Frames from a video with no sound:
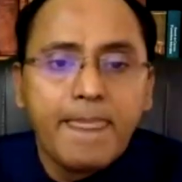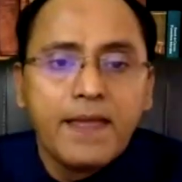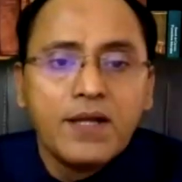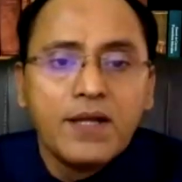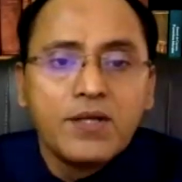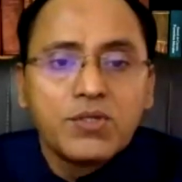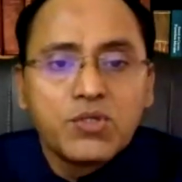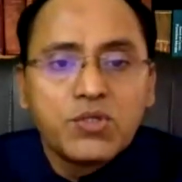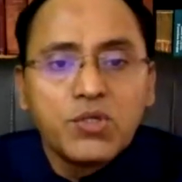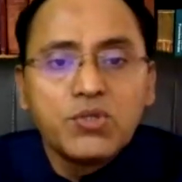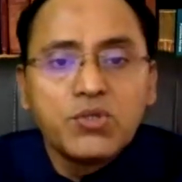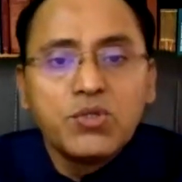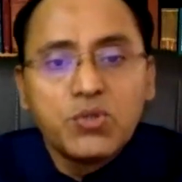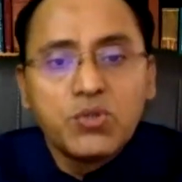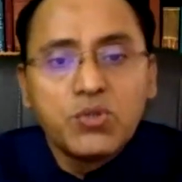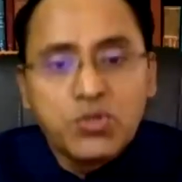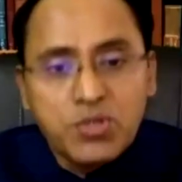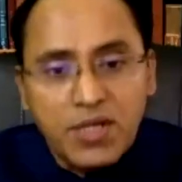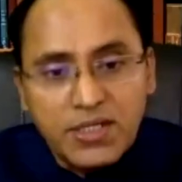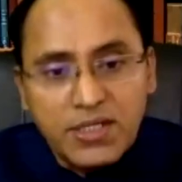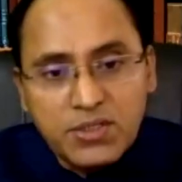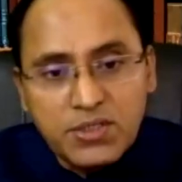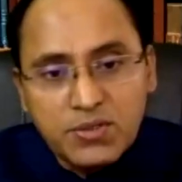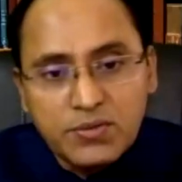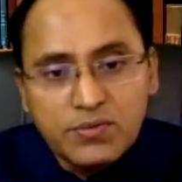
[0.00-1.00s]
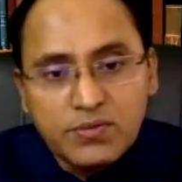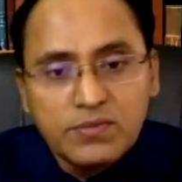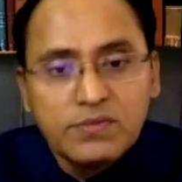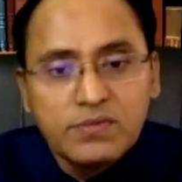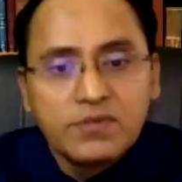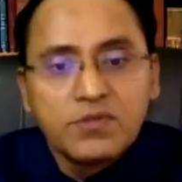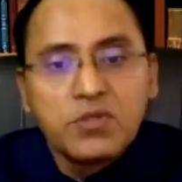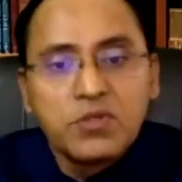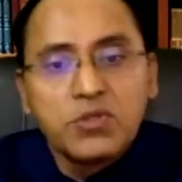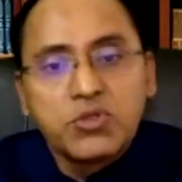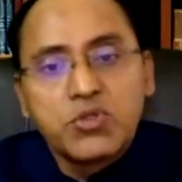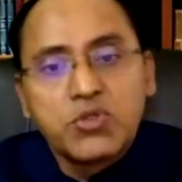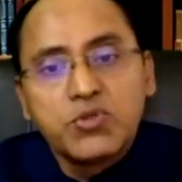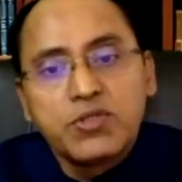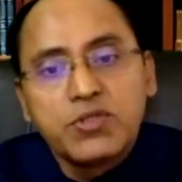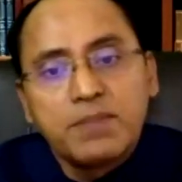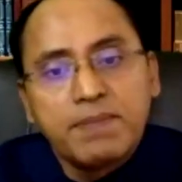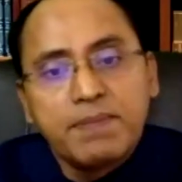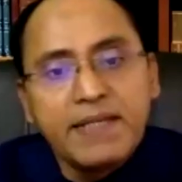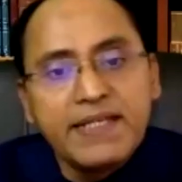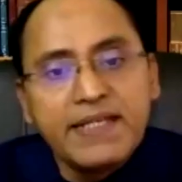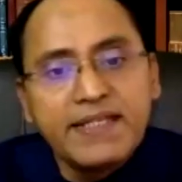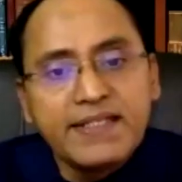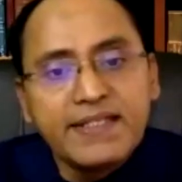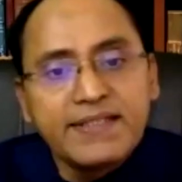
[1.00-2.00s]
So you try to go through the
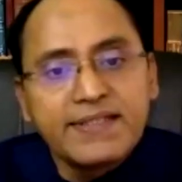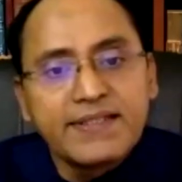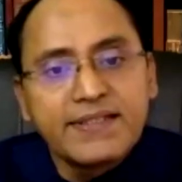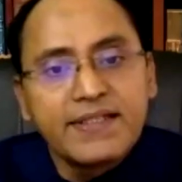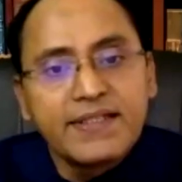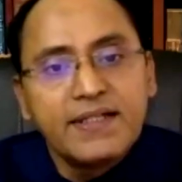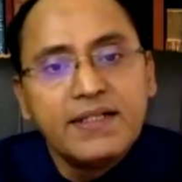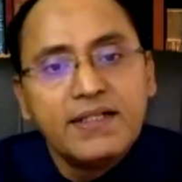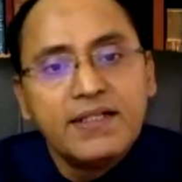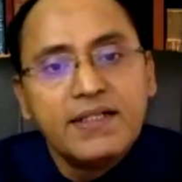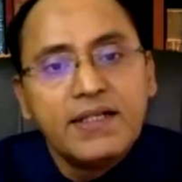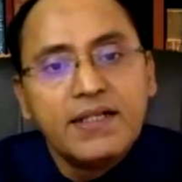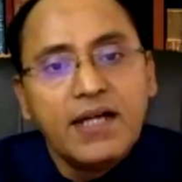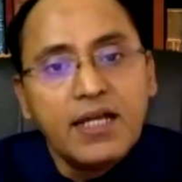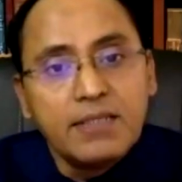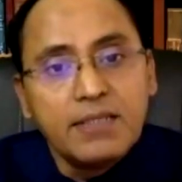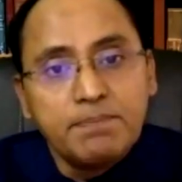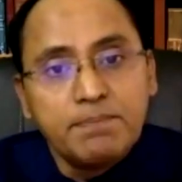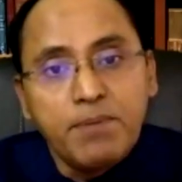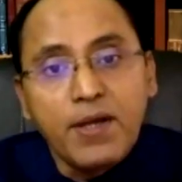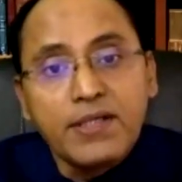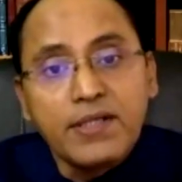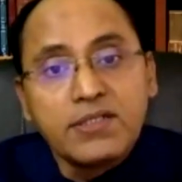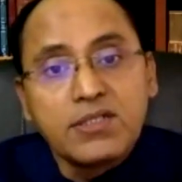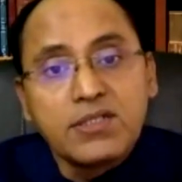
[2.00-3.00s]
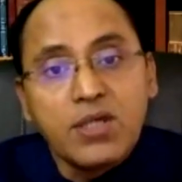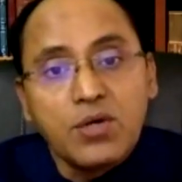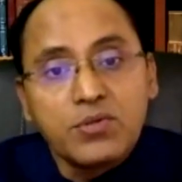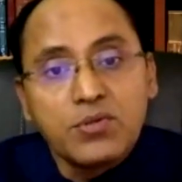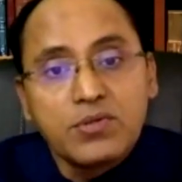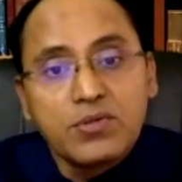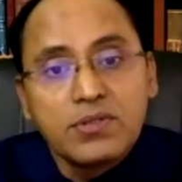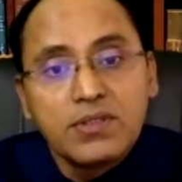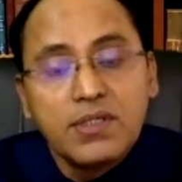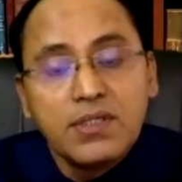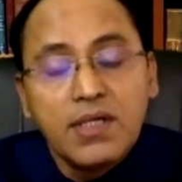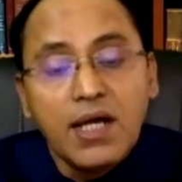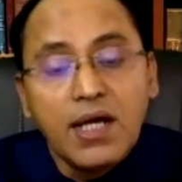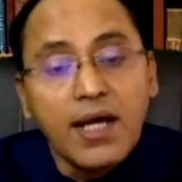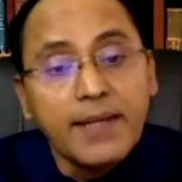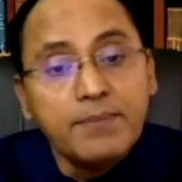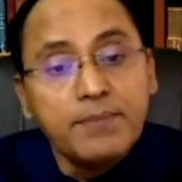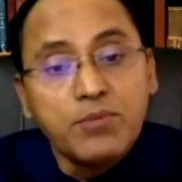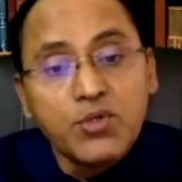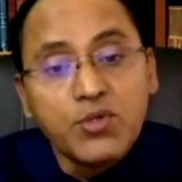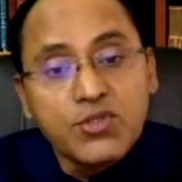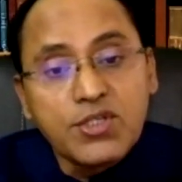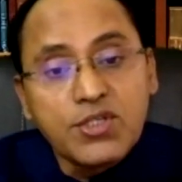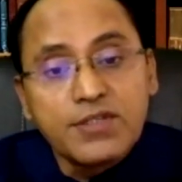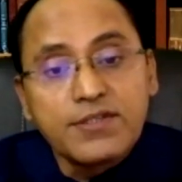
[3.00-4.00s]
pleadings and point out. And
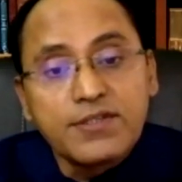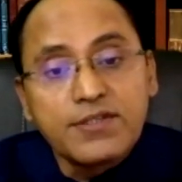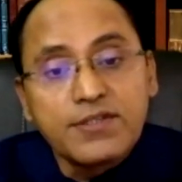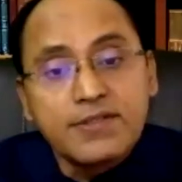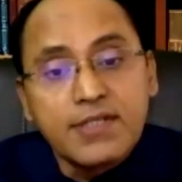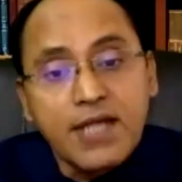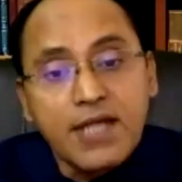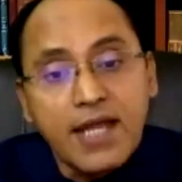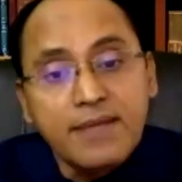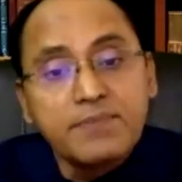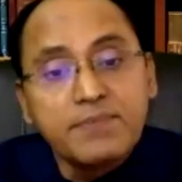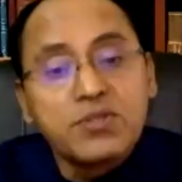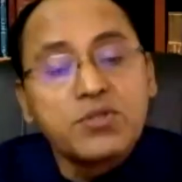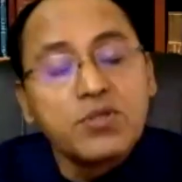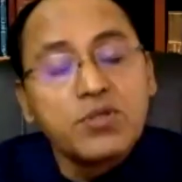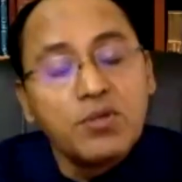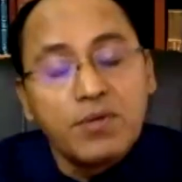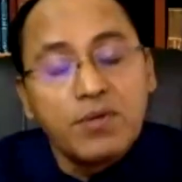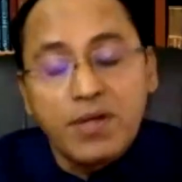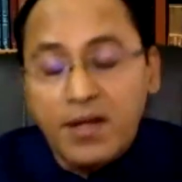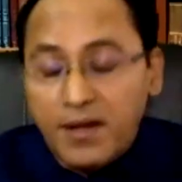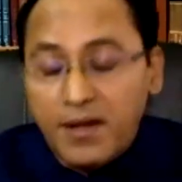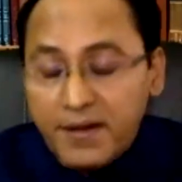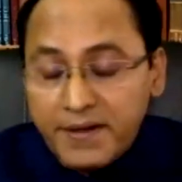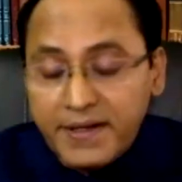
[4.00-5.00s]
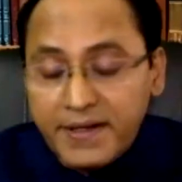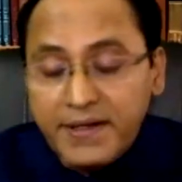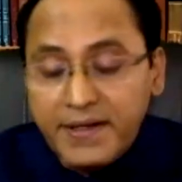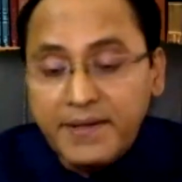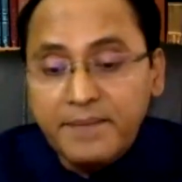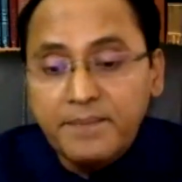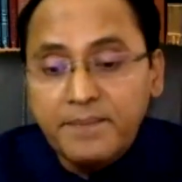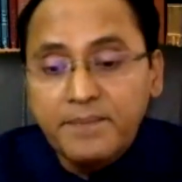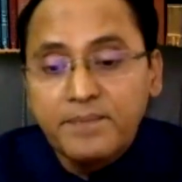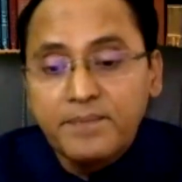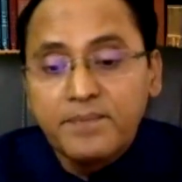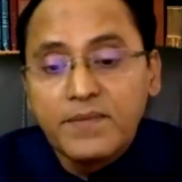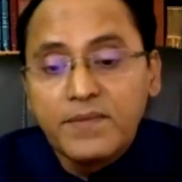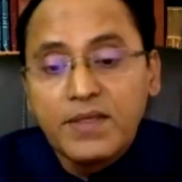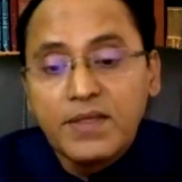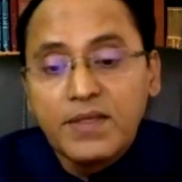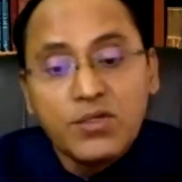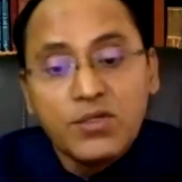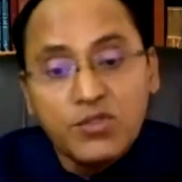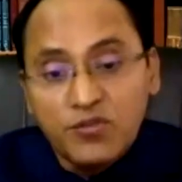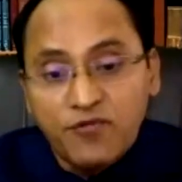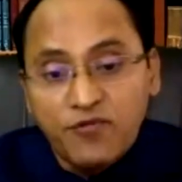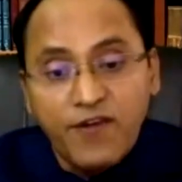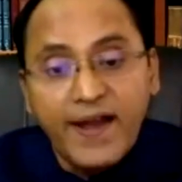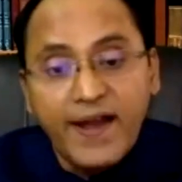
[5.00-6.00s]
most of the times, to your horror,
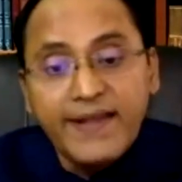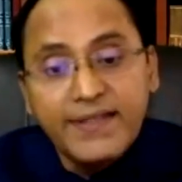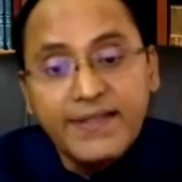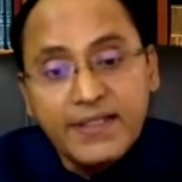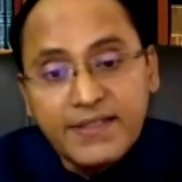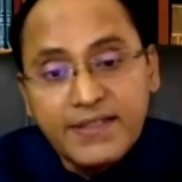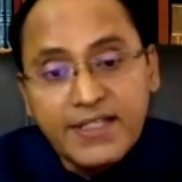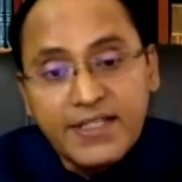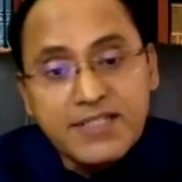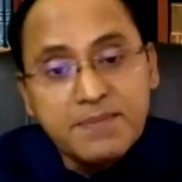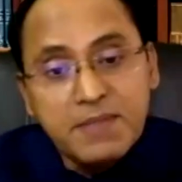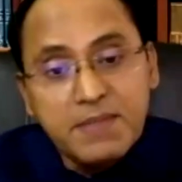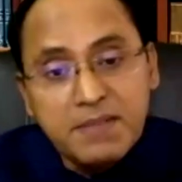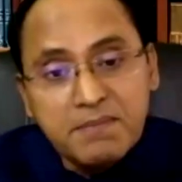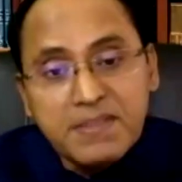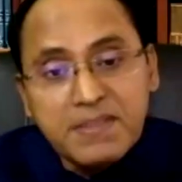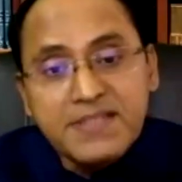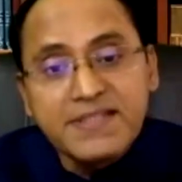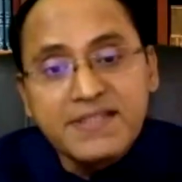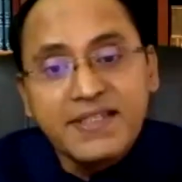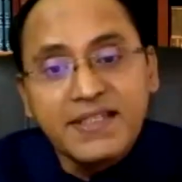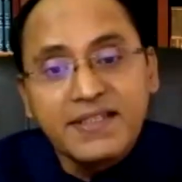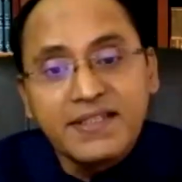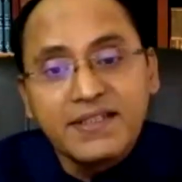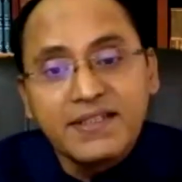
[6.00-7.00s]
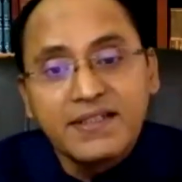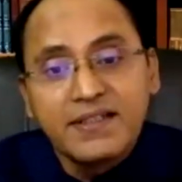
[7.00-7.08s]
you find that that's been missing.